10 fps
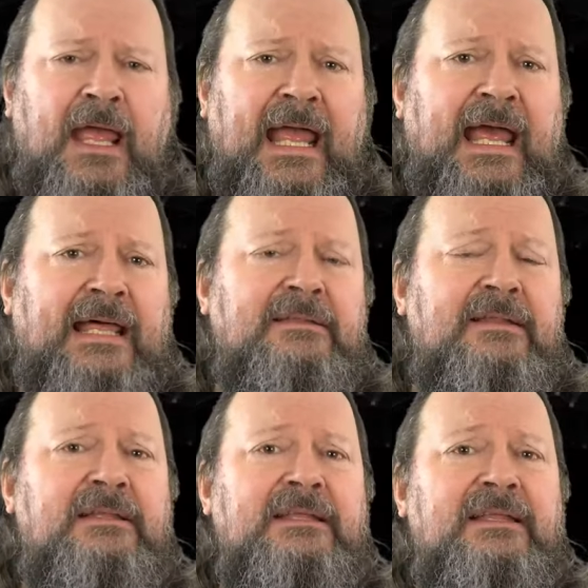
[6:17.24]
And
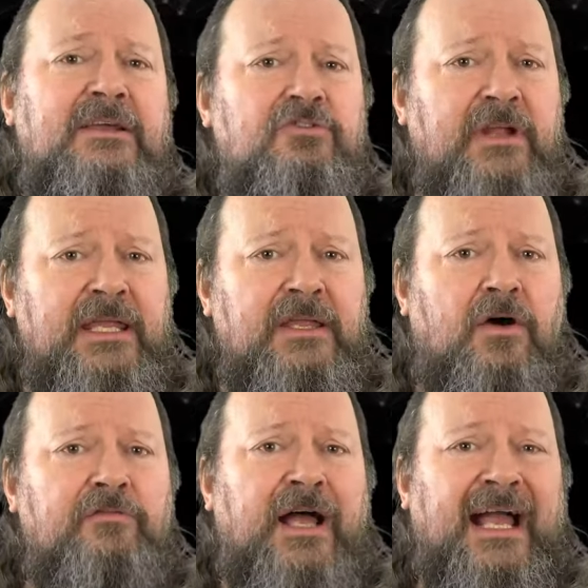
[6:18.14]
the degree
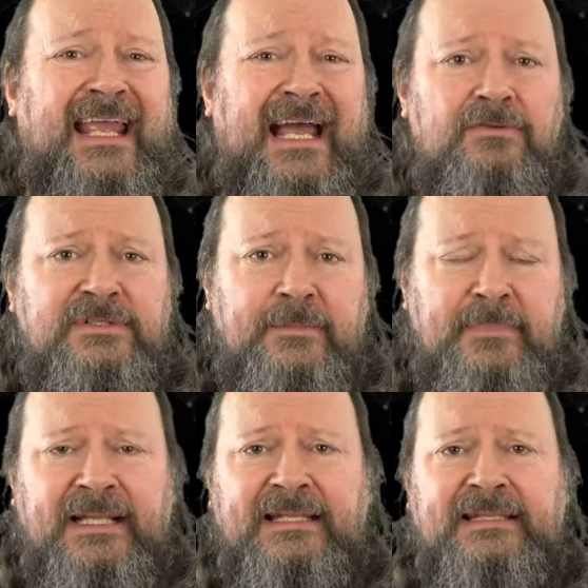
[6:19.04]
of
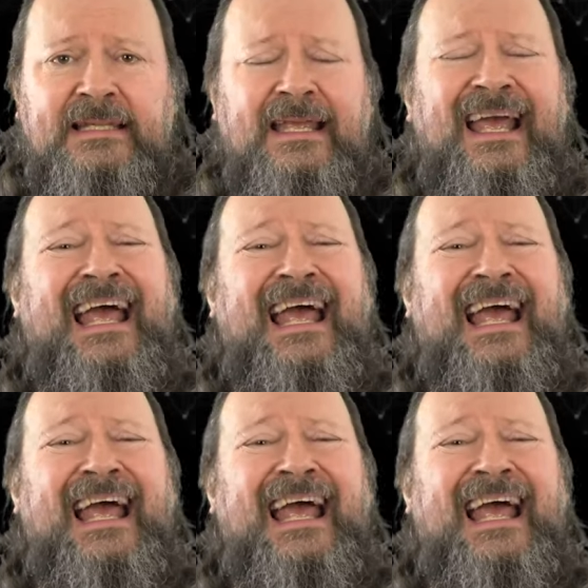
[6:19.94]
accountability